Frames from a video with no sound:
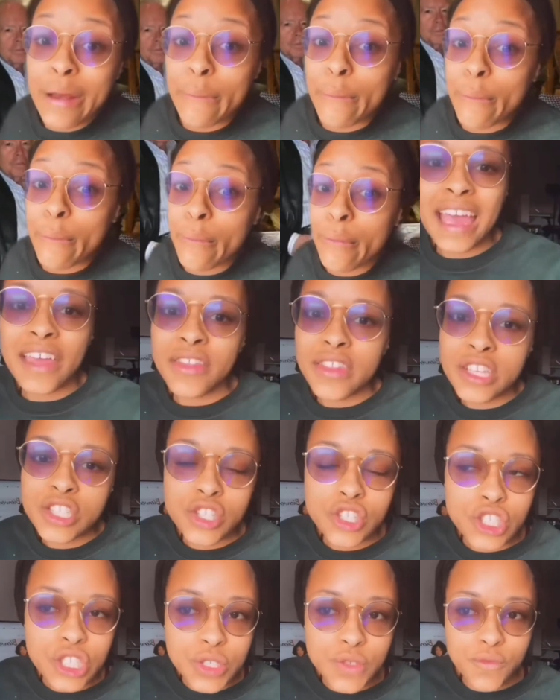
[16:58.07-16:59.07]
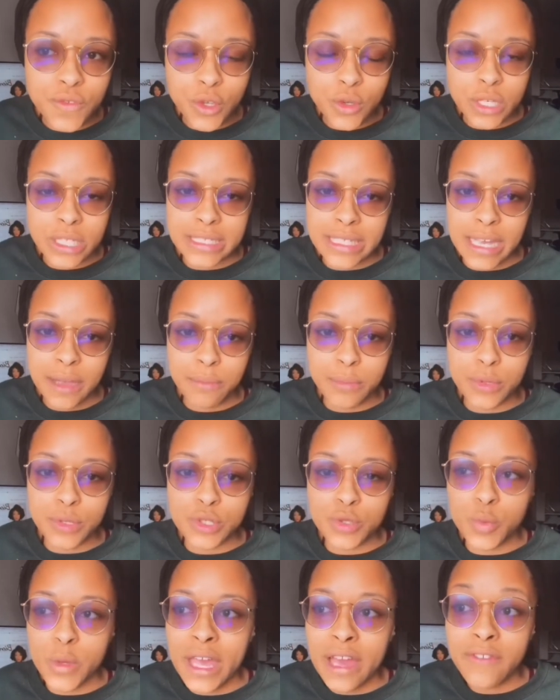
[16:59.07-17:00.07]
And these are just few examples.
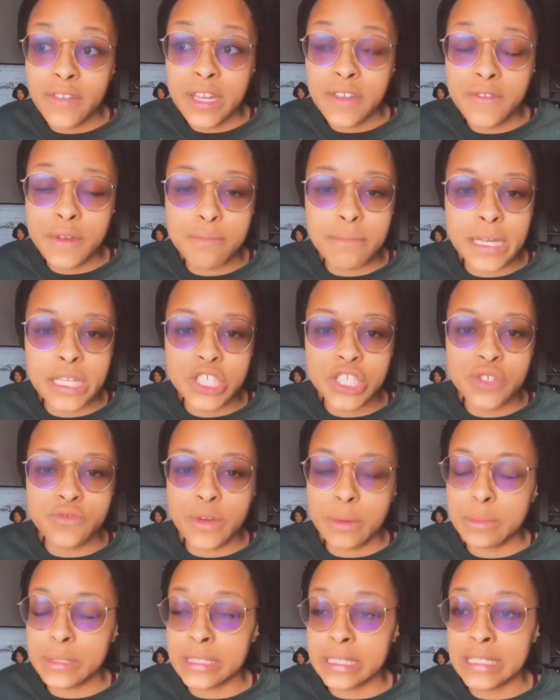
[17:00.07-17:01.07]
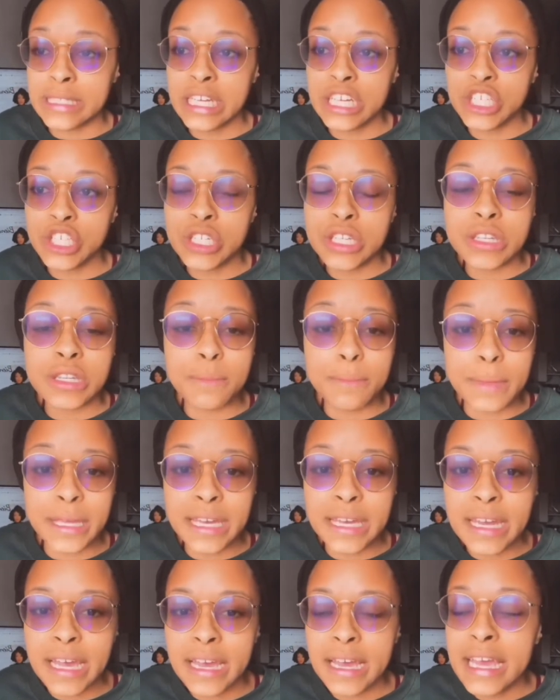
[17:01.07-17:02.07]
We haven't even mentioned representation in the
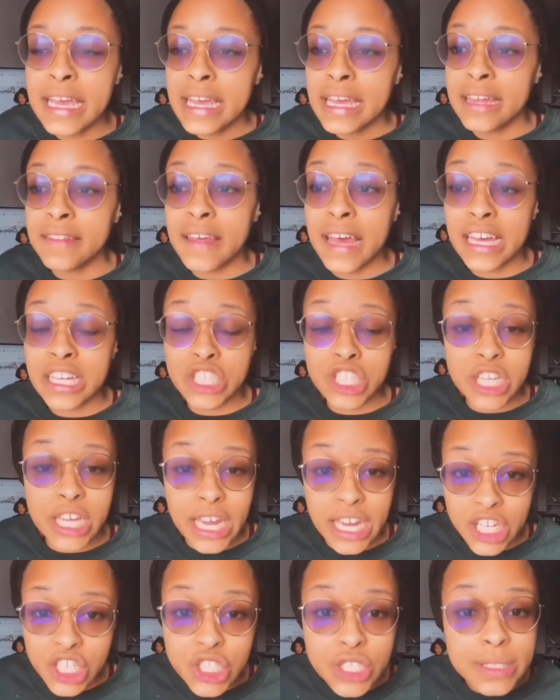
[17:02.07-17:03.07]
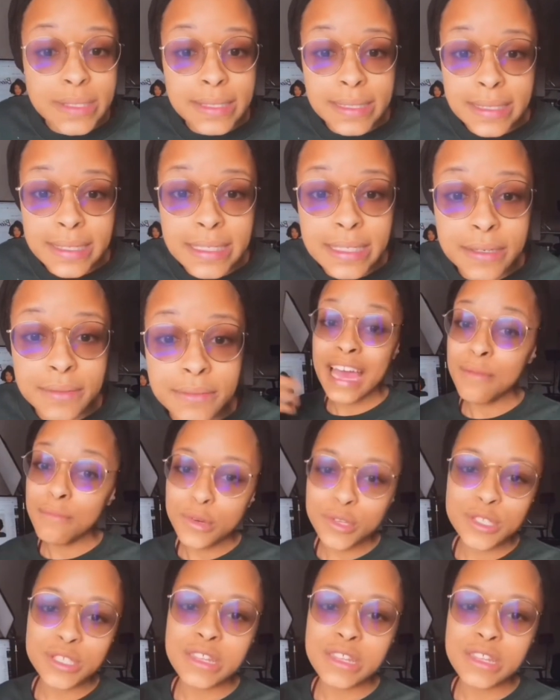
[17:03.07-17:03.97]
media, in the education system. Most of these